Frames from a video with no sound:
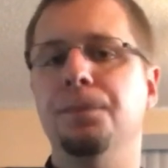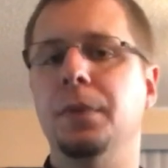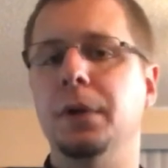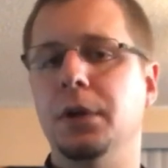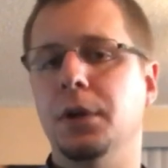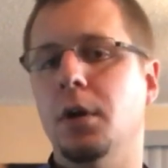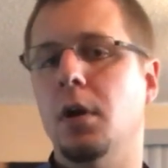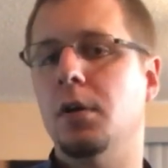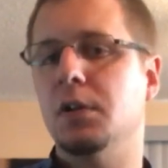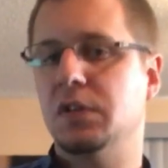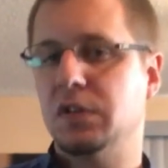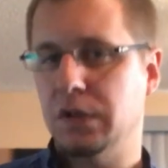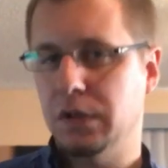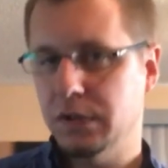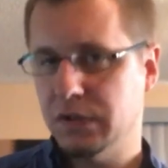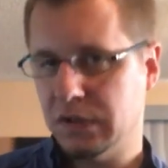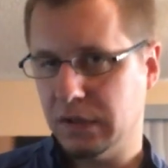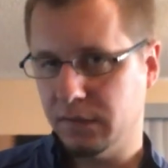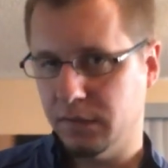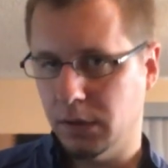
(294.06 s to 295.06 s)
but you're also
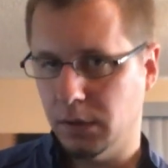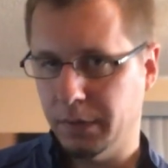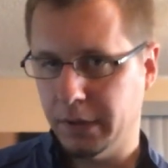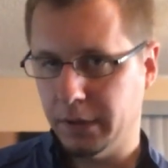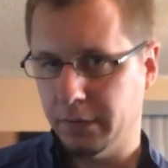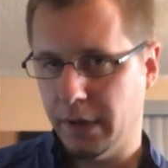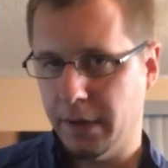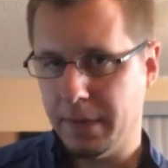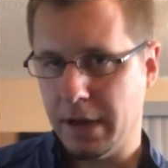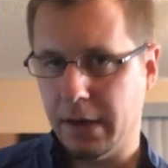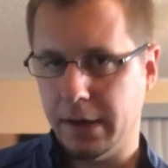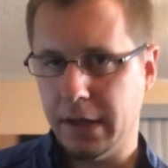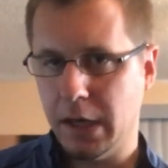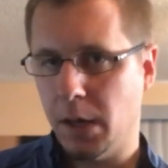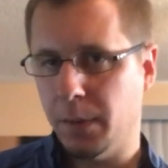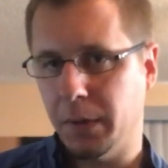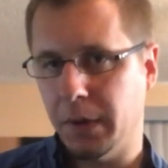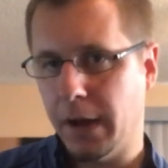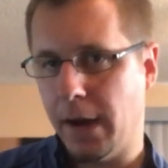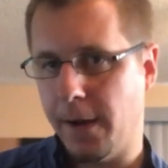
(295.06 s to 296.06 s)
using a little bit of rebound to
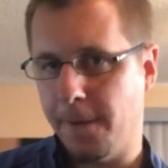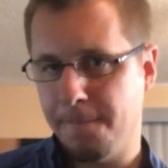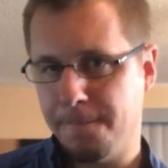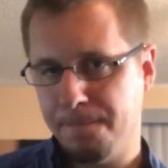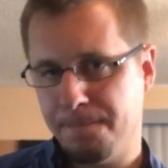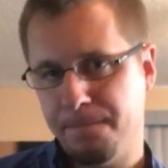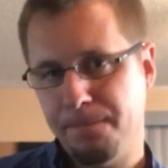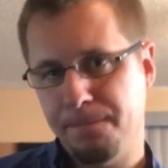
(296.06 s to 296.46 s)
help you out.